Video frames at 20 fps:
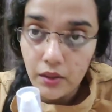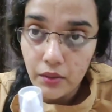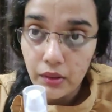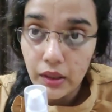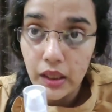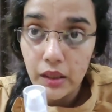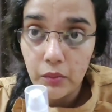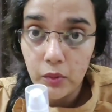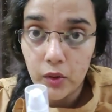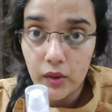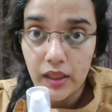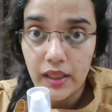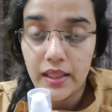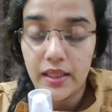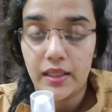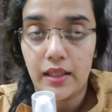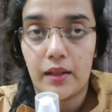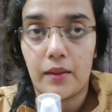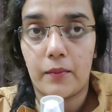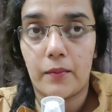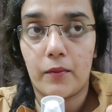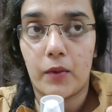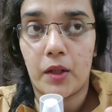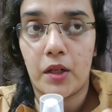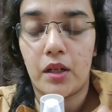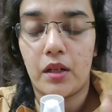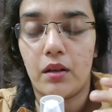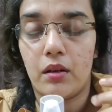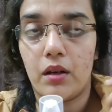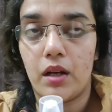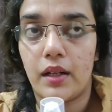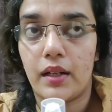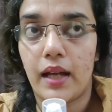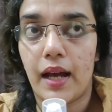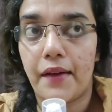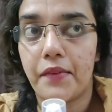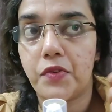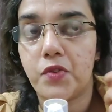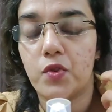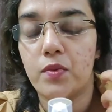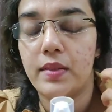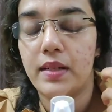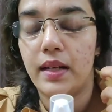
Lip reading: cream or anything, when it has to